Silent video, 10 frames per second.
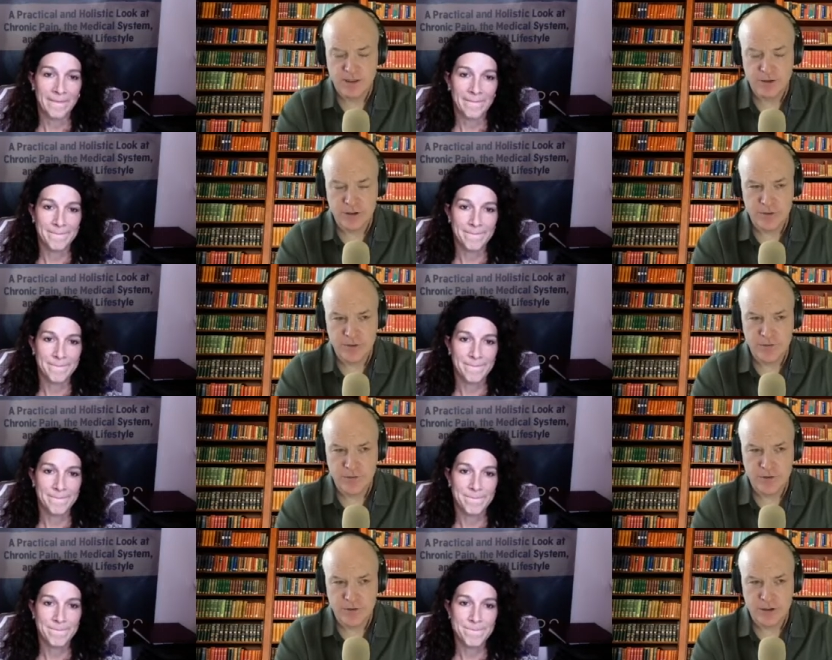
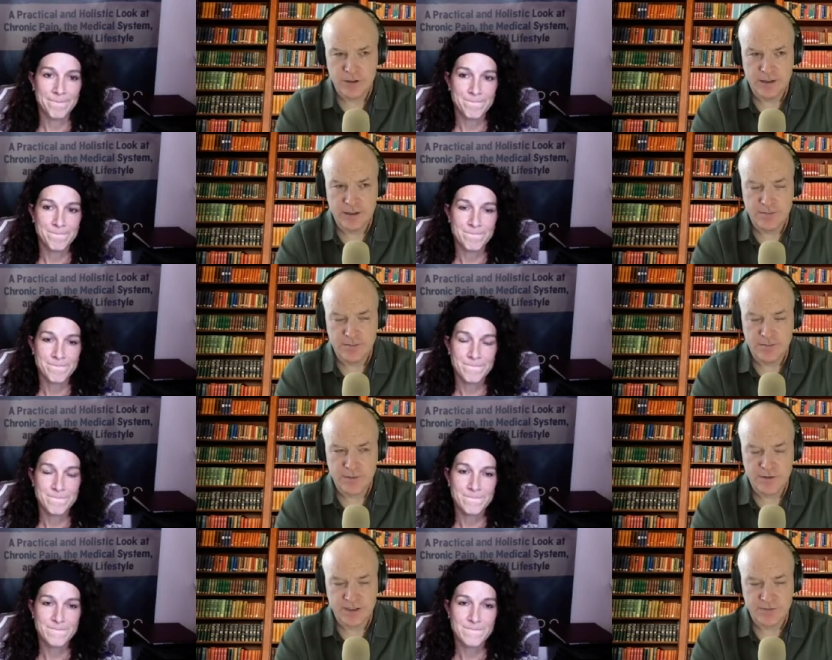Speaker 1: you um
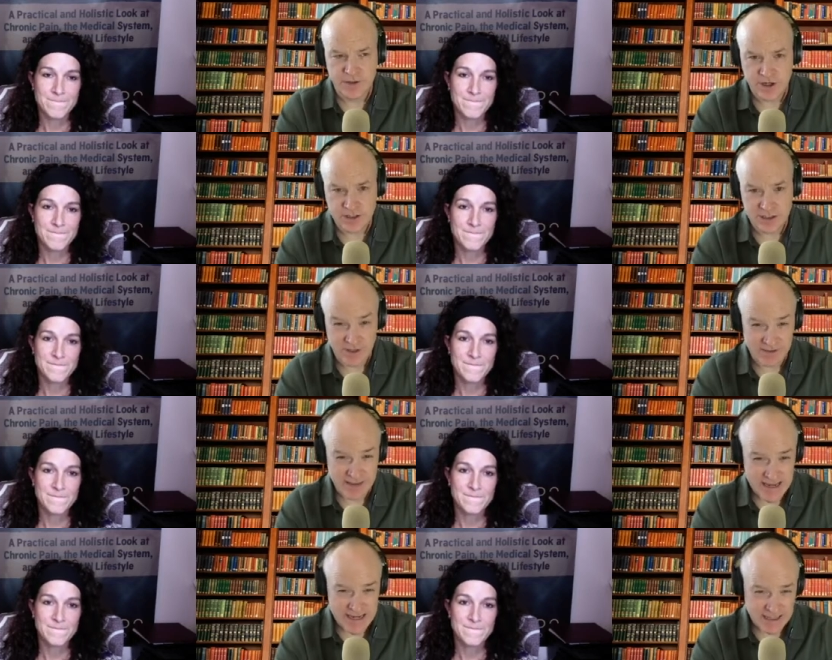is this regarding something
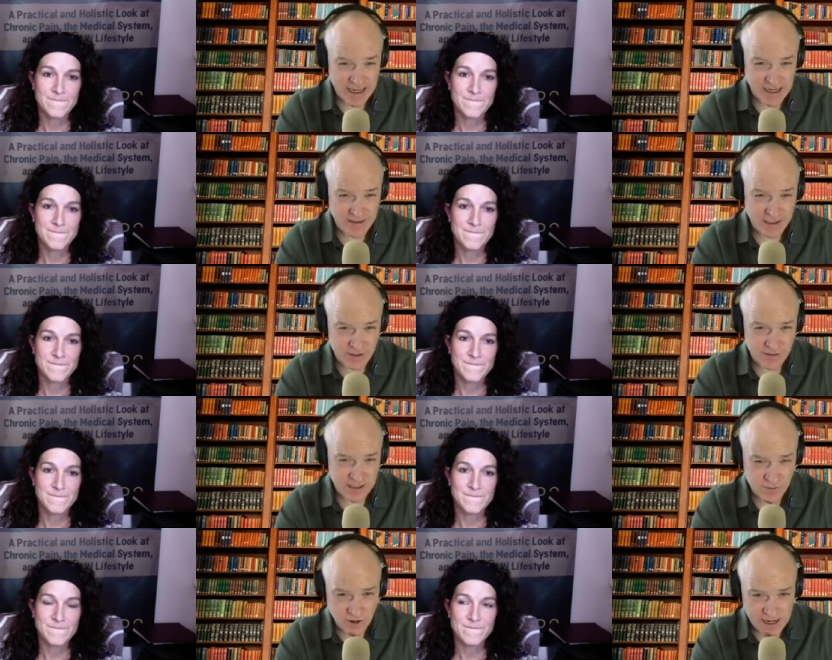they say and then you
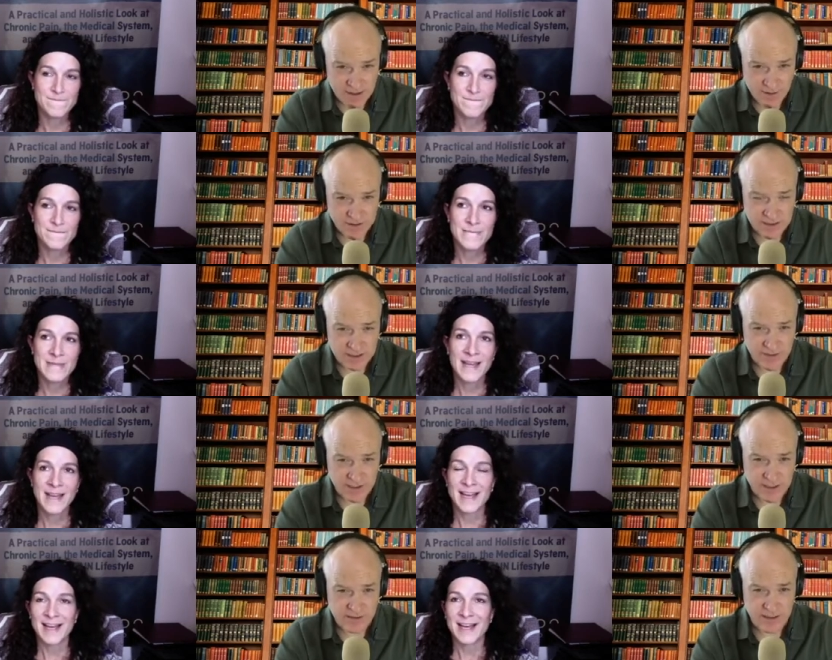say why or is this
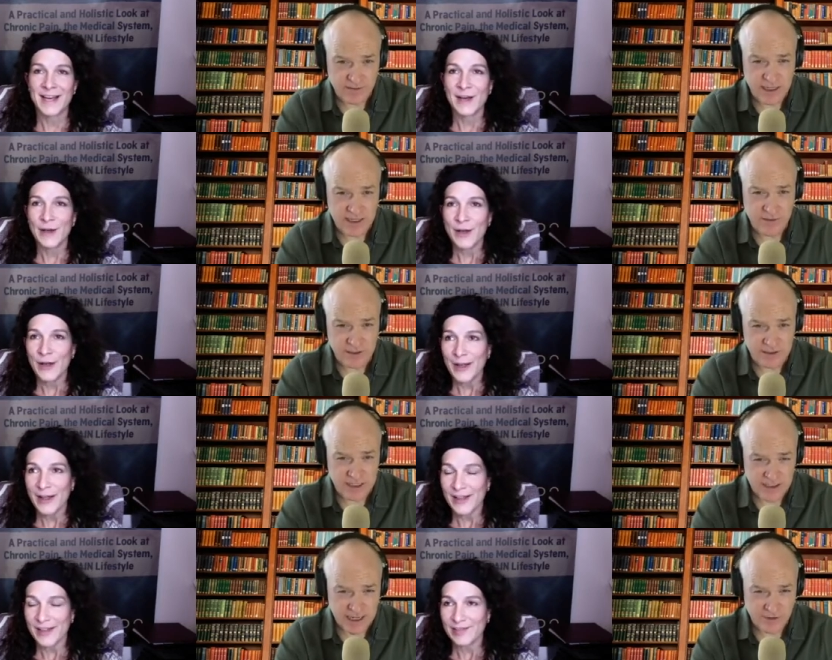something that they they're
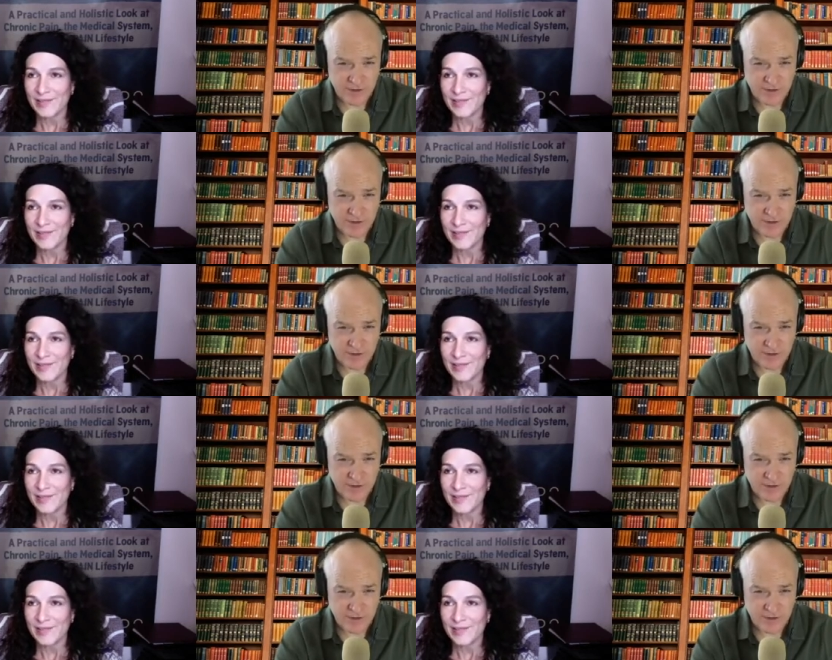saying is that